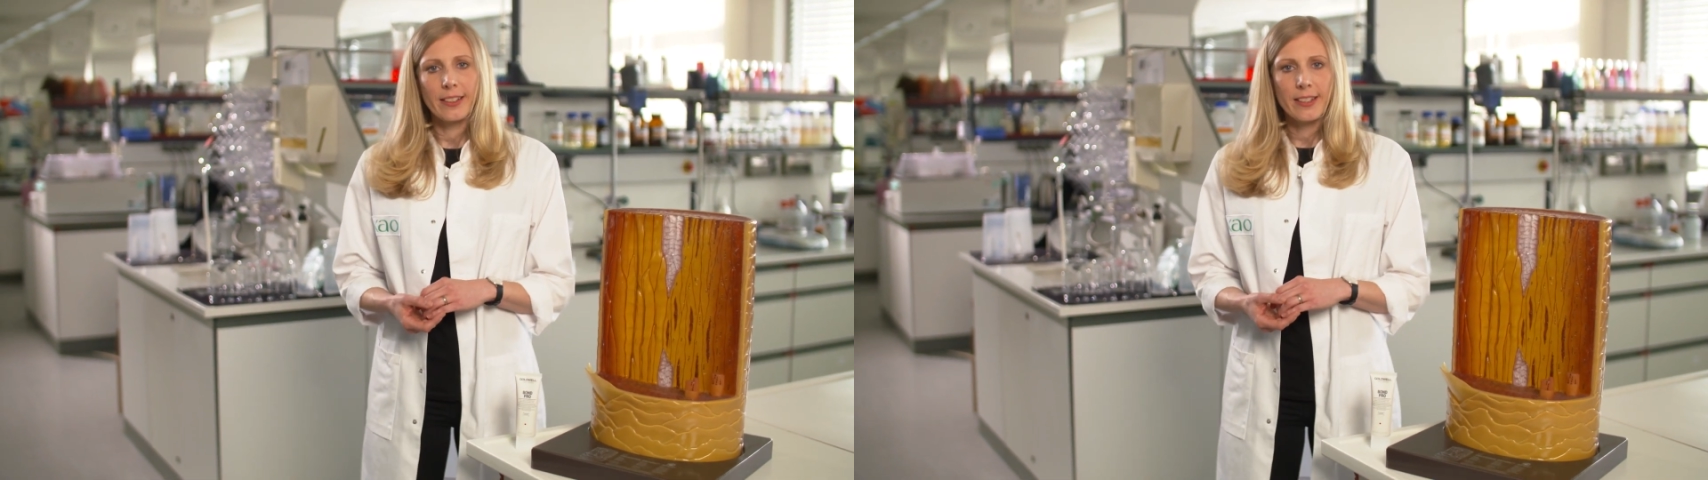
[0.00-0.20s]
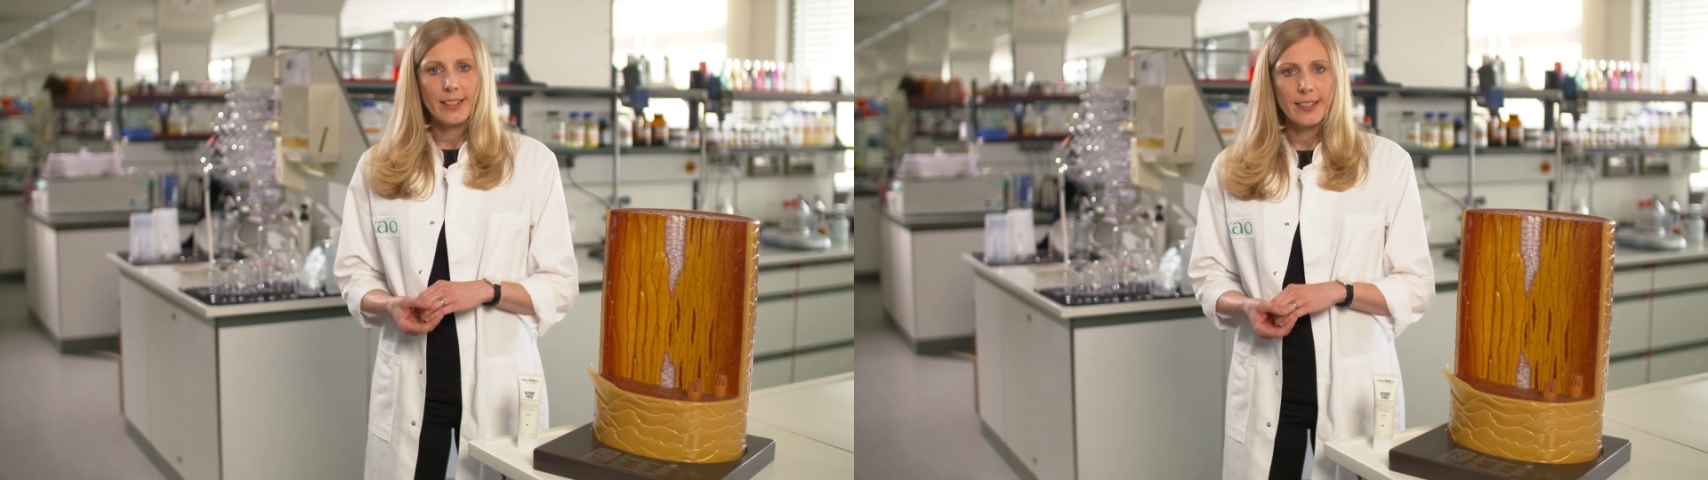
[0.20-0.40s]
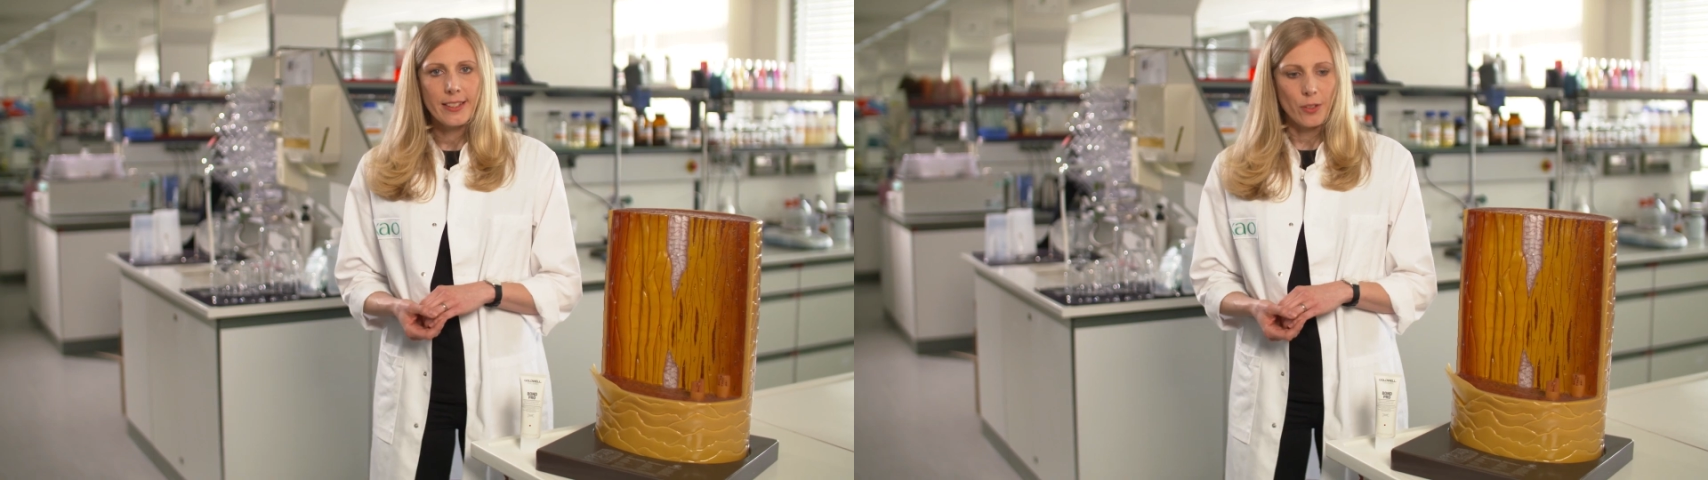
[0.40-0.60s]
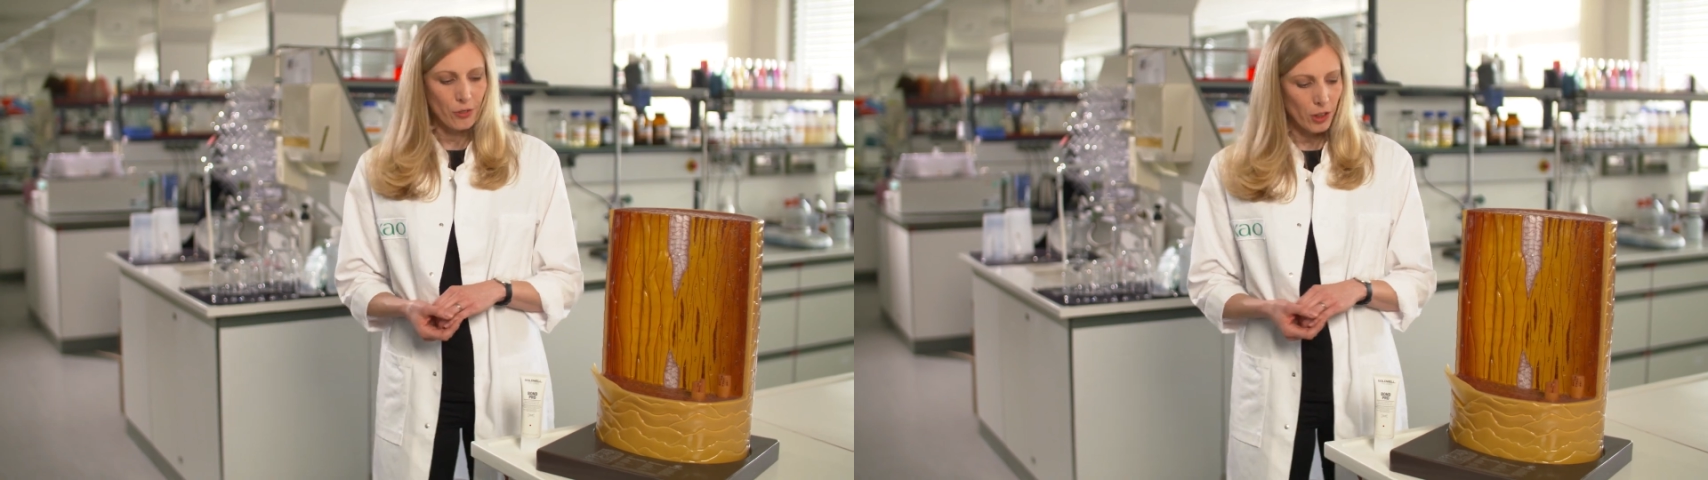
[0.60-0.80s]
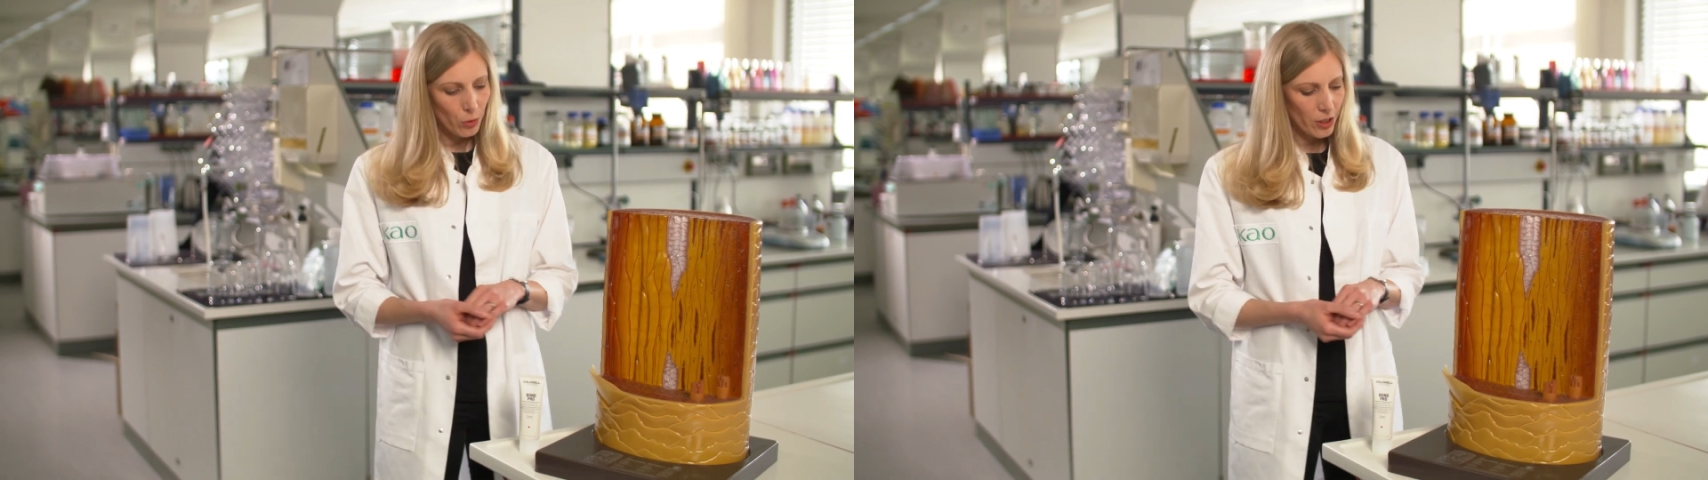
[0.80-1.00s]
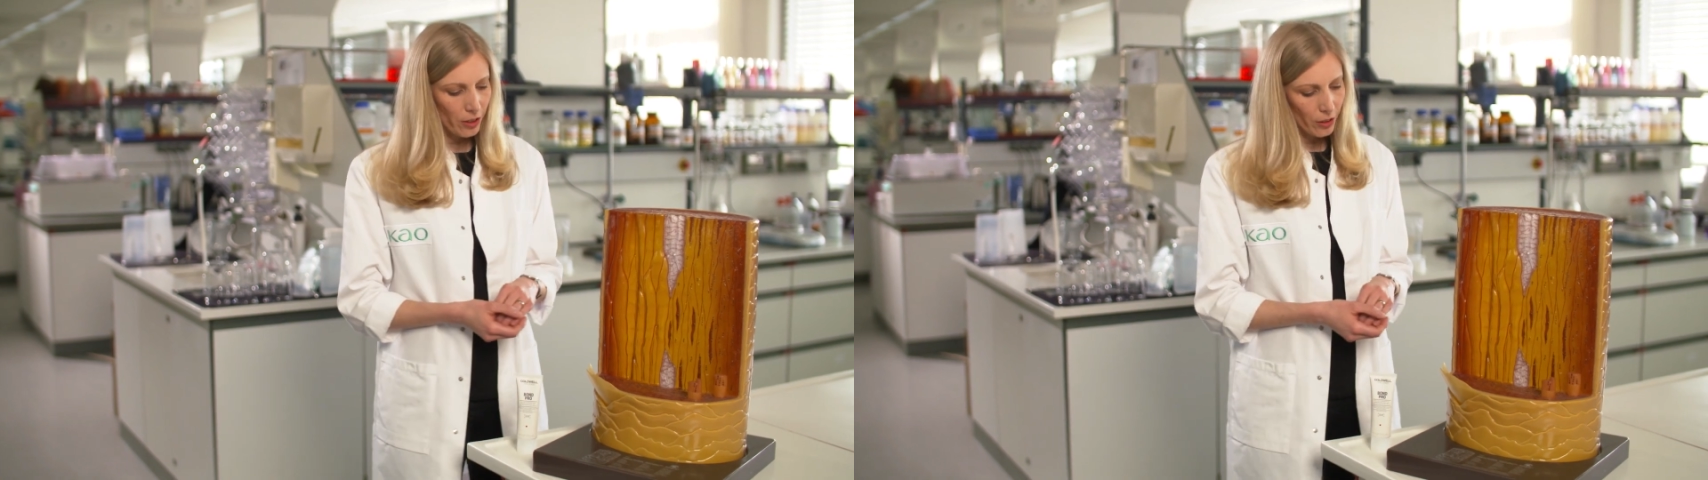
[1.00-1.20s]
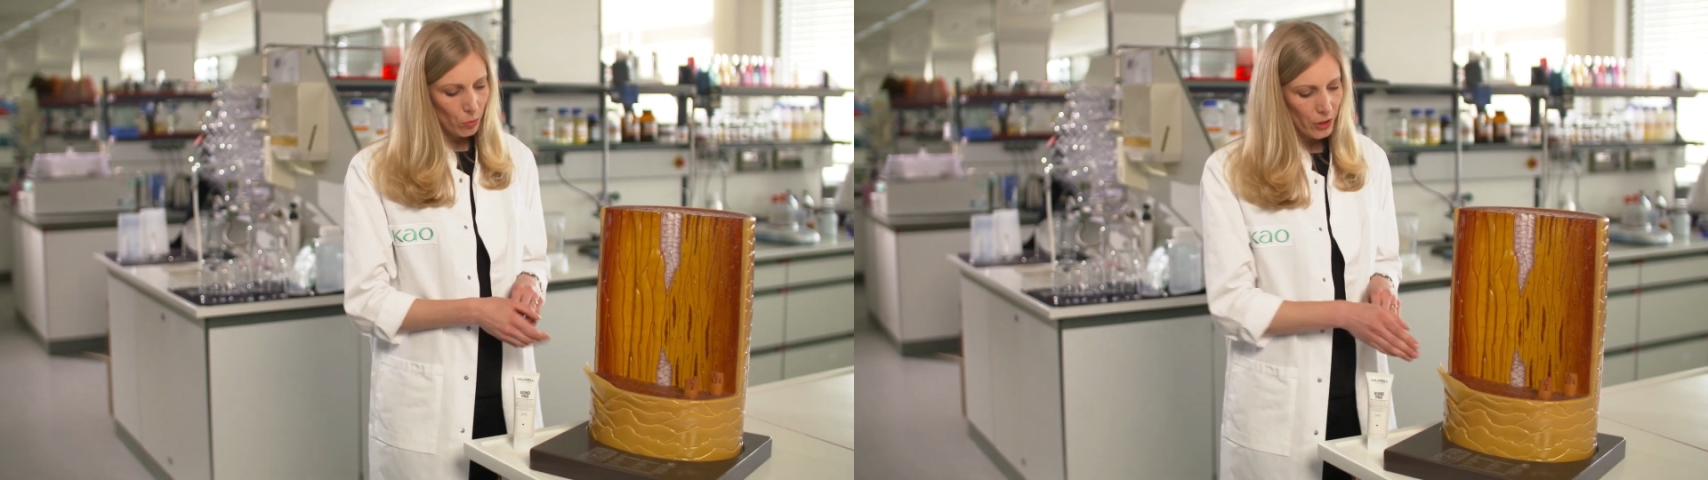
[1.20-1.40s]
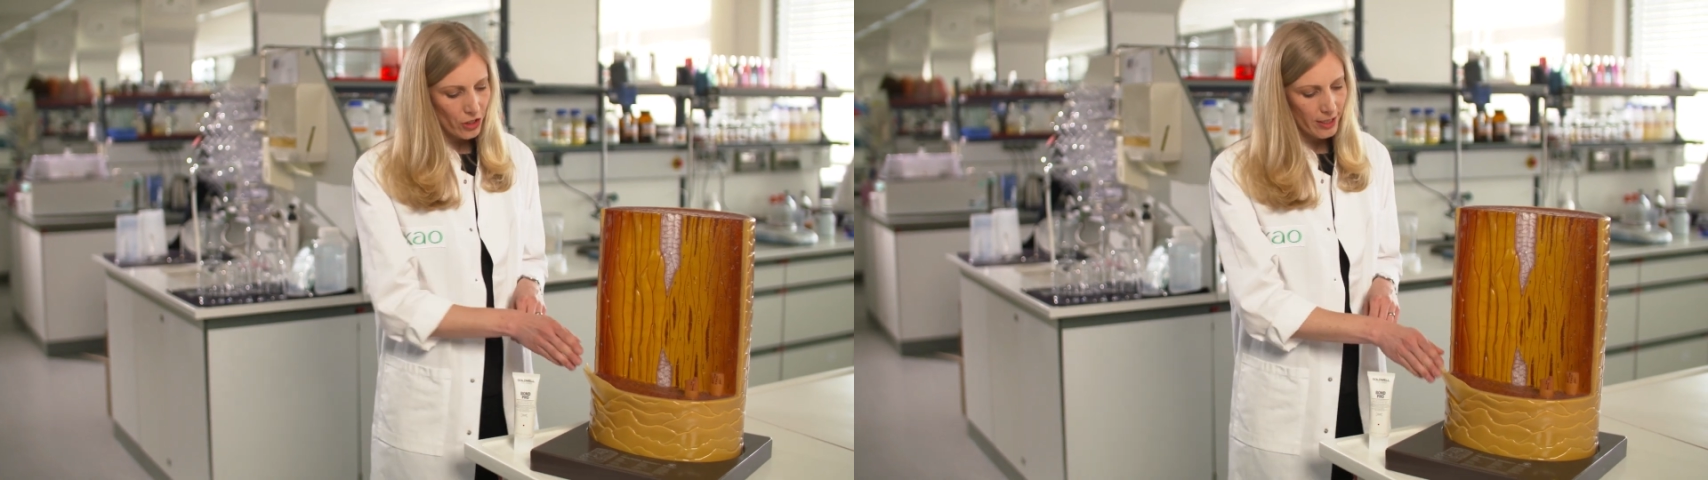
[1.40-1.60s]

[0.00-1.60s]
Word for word: consists of cuticle, which